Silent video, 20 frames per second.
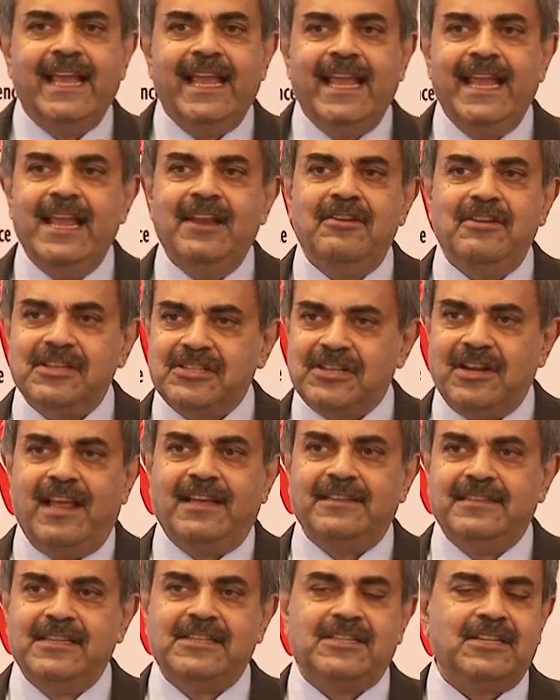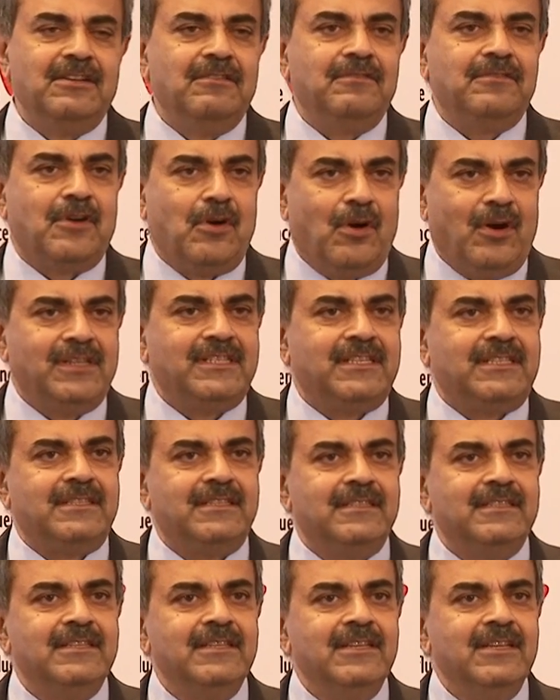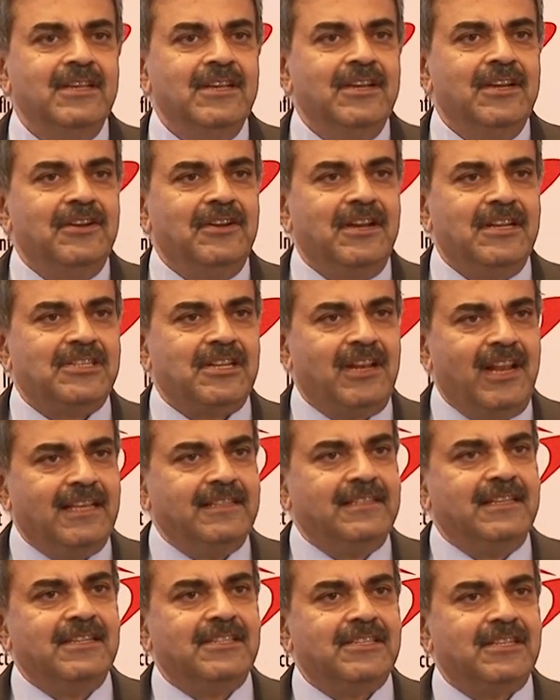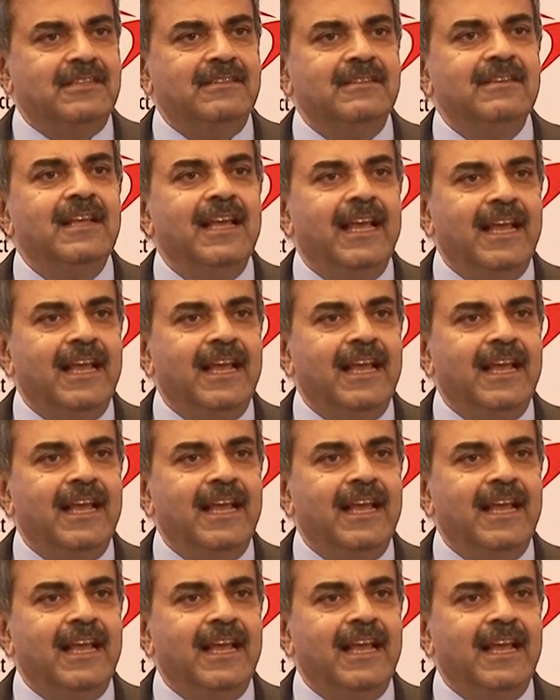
A rationalization of cost, rationalization